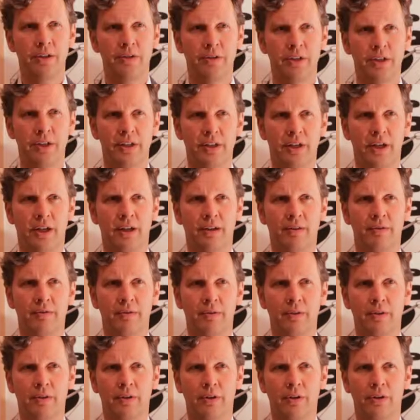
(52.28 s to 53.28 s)
interesting
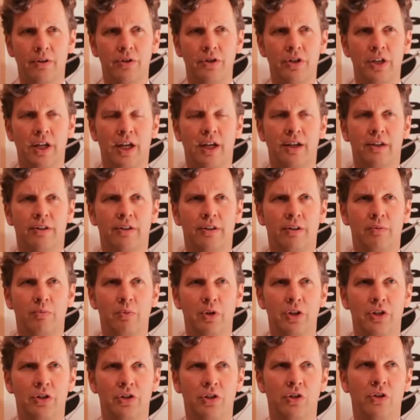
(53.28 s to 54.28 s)
context in
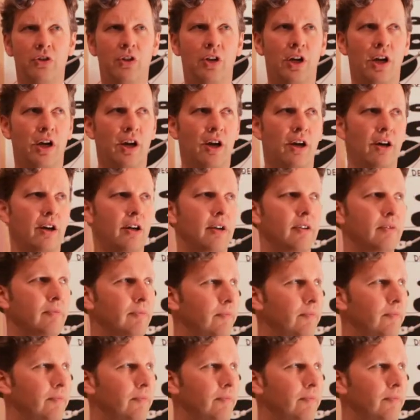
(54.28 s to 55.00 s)
which to look at art.